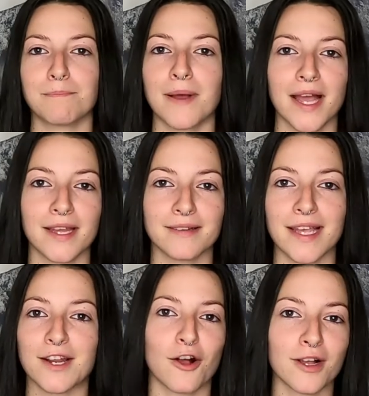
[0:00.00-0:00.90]
But
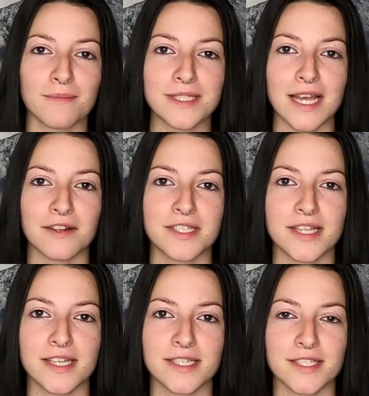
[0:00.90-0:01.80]
it all comes down to
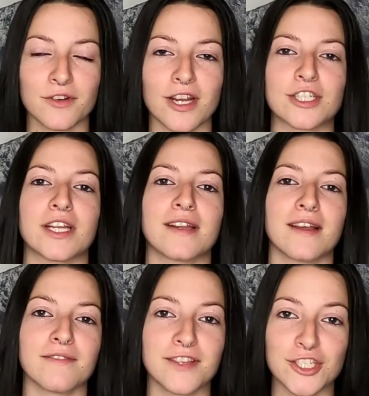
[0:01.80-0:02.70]
the discretion
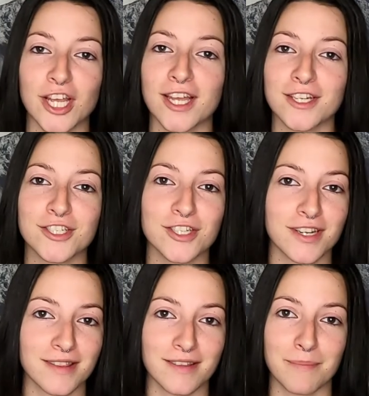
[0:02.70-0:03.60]
of the judge,
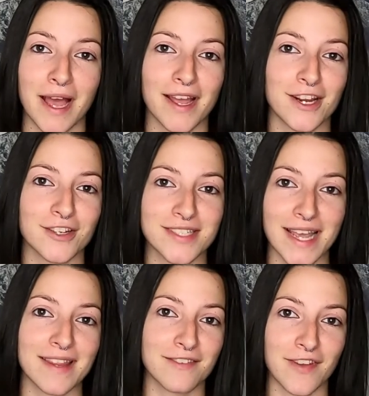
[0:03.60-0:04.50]
the buyers,
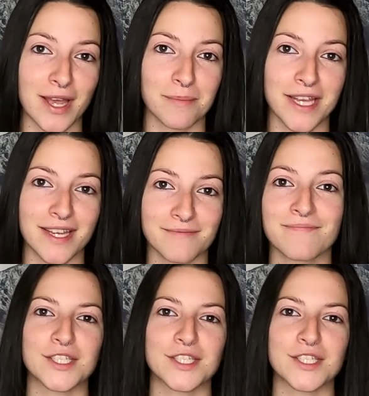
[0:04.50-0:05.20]
and the family.